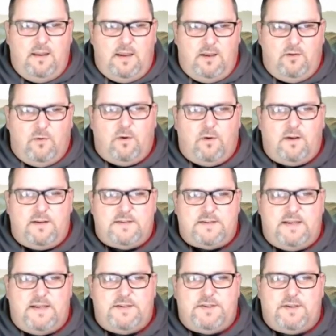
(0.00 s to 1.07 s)
in your
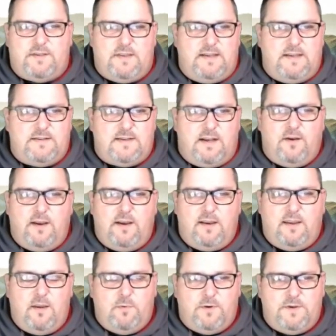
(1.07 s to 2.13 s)
organization, things that are
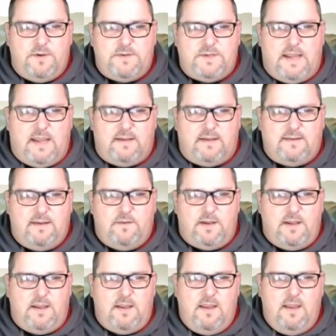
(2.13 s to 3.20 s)
income producing
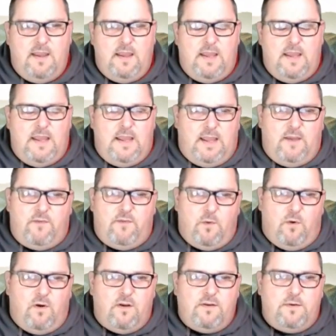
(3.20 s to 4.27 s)
activity. If
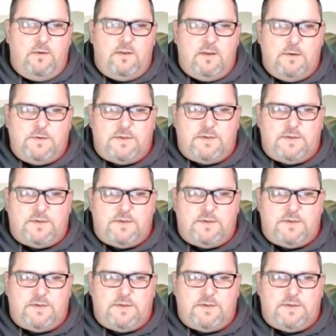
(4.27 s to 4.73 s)
you aren't doing those